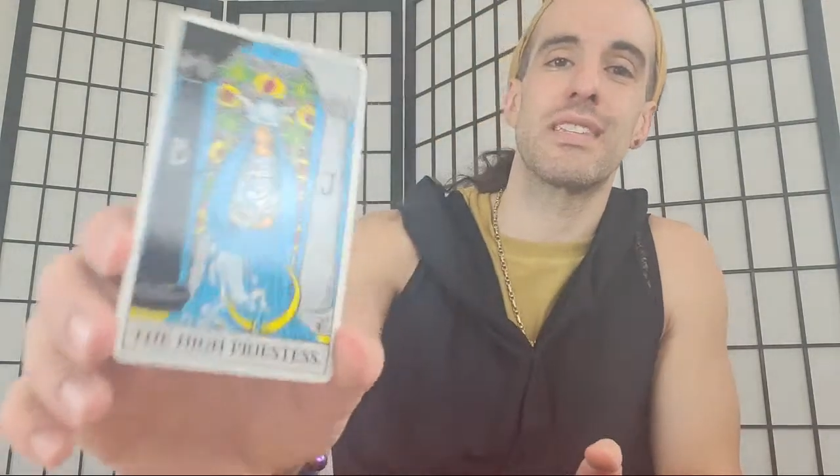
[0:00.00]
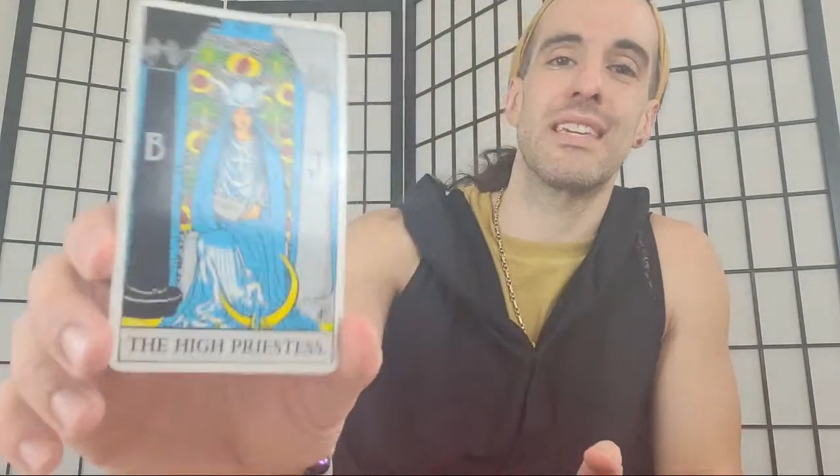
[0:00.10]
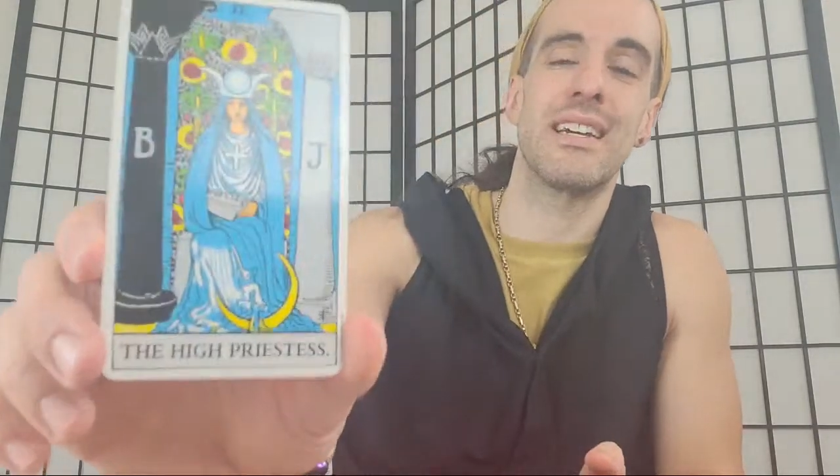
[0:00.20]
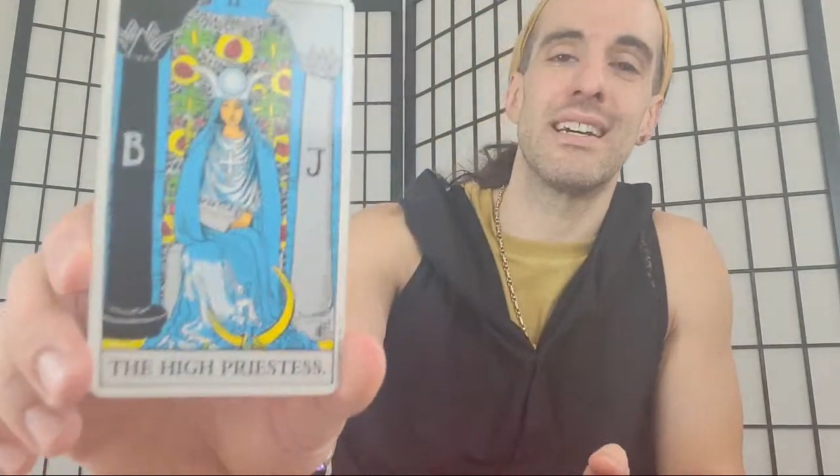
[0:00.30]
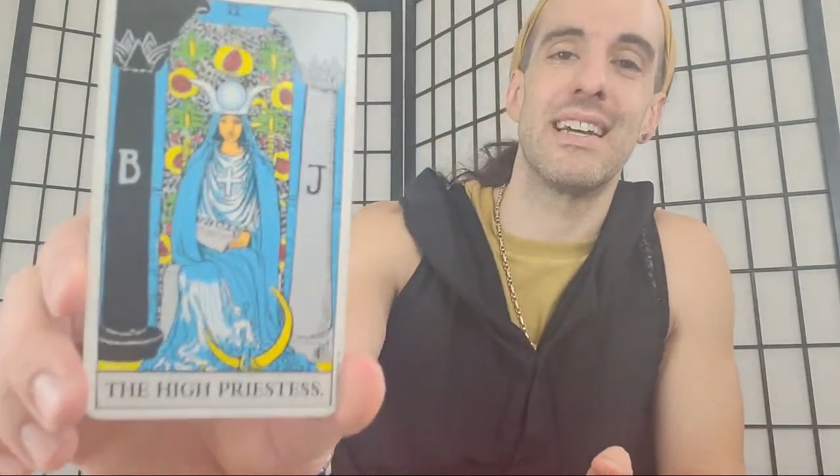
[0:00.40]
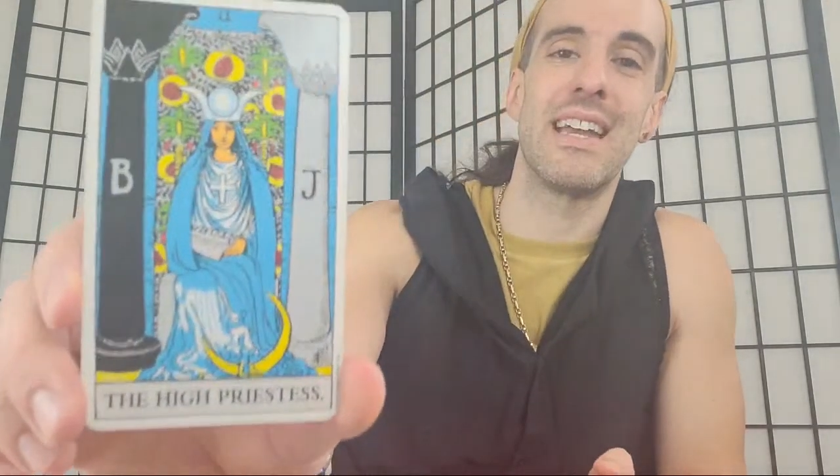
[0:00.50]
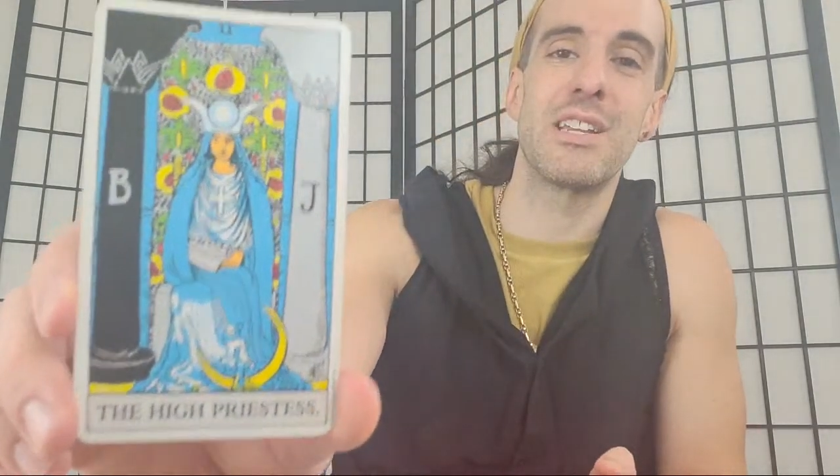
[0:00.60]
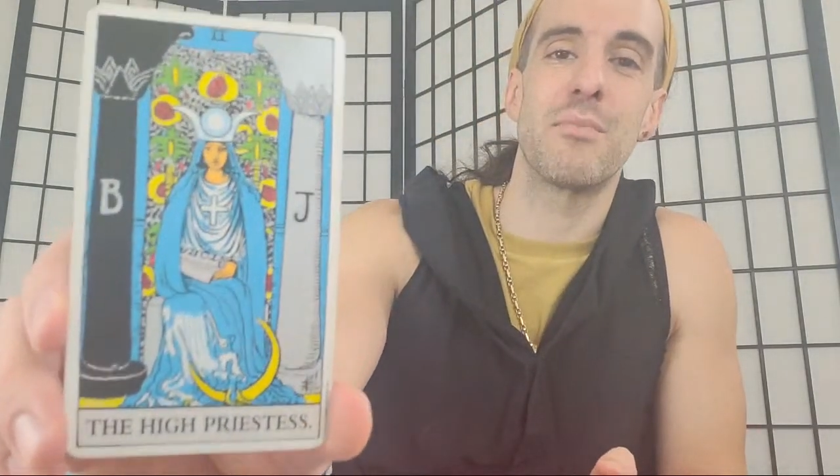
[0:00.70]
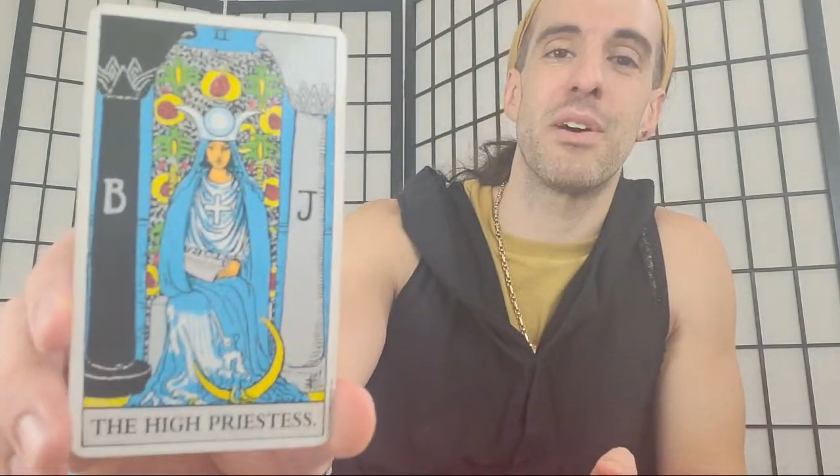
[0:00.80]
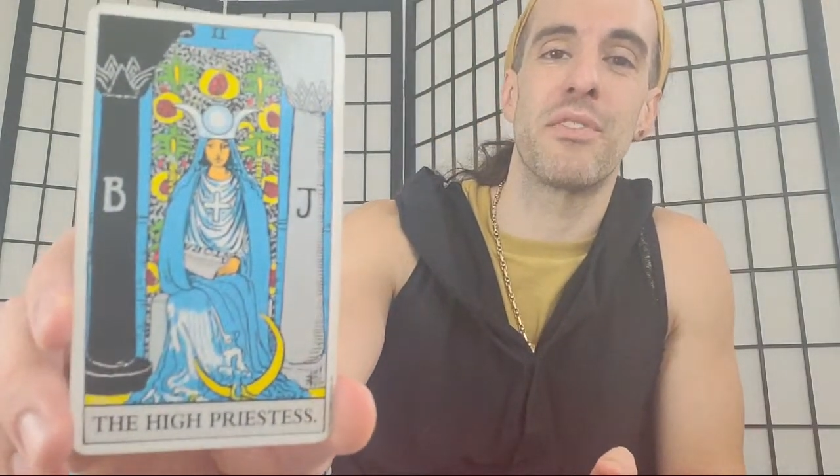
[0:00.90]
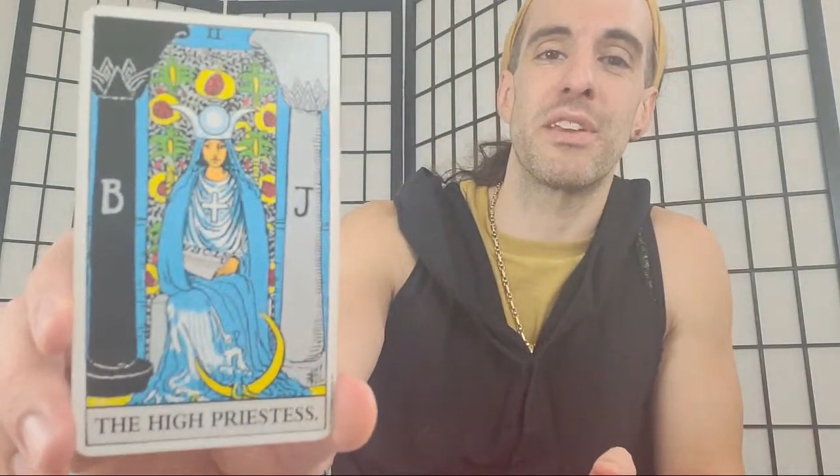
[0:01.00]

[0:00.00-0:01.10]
the end of the month,